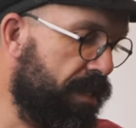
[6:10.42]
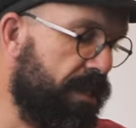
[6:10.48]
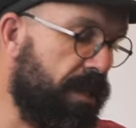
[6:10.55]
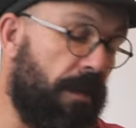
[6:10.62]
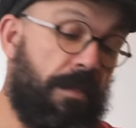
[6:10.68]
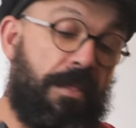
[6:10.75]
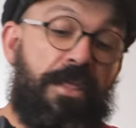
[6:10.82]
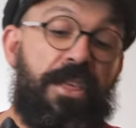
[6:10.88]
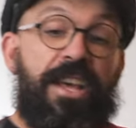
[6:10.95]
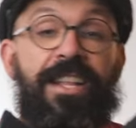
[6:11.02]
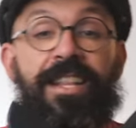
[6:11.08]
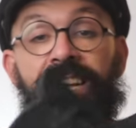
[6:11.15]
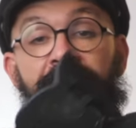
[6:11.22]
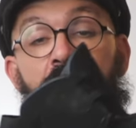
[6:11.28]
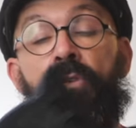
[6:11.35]

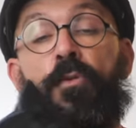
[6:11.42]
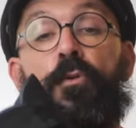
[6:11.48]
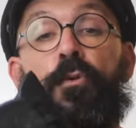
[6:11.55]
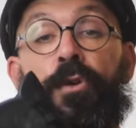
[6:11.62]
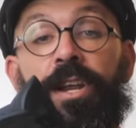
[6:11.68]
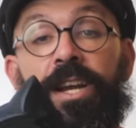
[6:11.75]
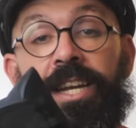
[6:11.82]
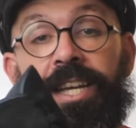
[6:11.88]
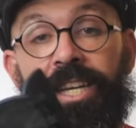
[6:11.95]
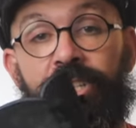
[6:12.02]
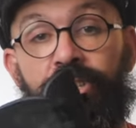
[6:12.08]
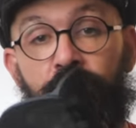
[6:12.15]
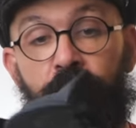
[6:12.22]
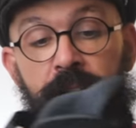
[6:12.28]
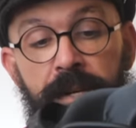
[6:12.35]
something that I really
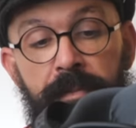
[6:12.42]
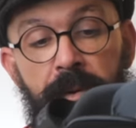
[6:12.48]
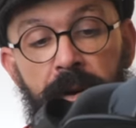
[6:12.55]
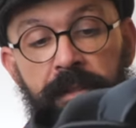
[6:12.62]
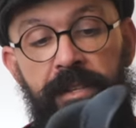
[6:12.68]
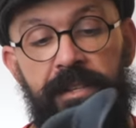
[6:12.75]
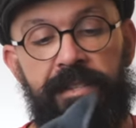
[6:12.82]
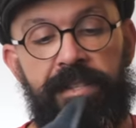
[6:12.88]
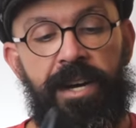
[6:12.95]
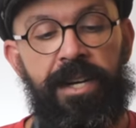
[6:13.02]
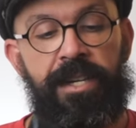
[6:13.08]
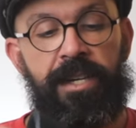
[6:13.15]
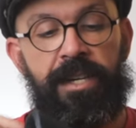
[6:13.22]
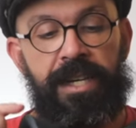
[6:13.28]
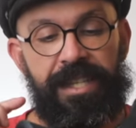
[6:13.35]
enjoyed about this
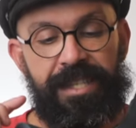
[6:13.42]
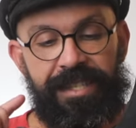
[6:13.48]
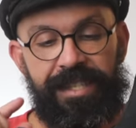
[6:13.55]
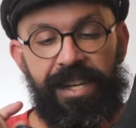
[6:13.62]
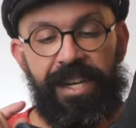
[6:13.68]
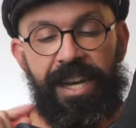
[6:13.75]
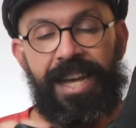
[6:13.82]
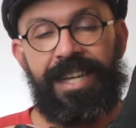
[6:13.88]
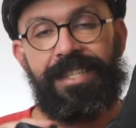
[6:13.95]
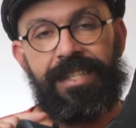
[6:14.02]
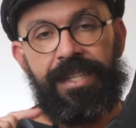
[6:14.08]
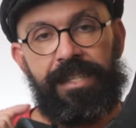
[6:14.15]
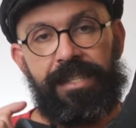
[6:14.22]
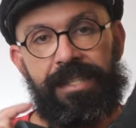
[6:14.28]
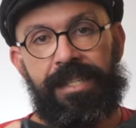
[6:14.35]
liner, it's the
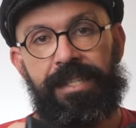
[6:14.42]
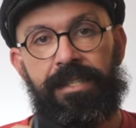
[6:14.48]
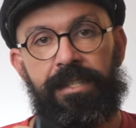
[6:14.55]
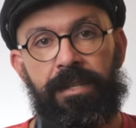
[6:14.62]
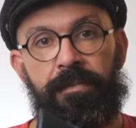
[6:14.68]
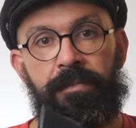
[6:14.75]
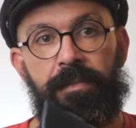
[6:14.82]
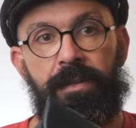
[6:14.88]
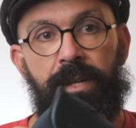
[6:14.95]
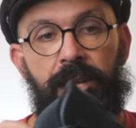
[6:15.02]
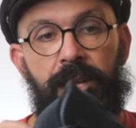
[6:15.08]
lacing system.